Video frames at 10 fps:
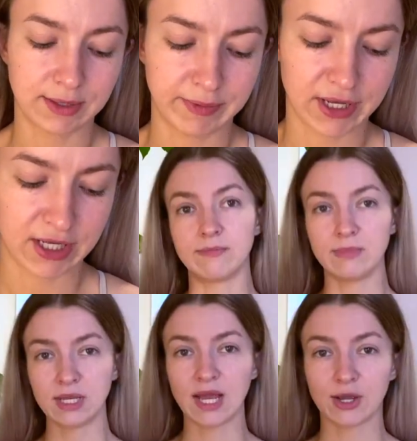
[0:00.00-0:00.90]
but the
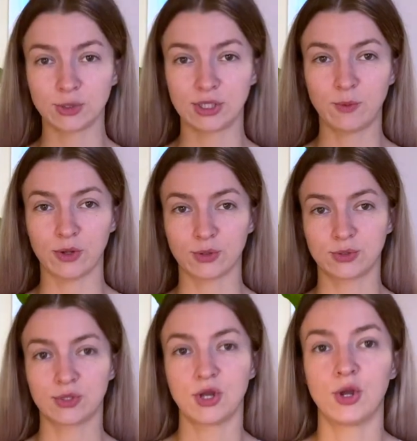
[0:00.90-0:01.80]
mitt actually works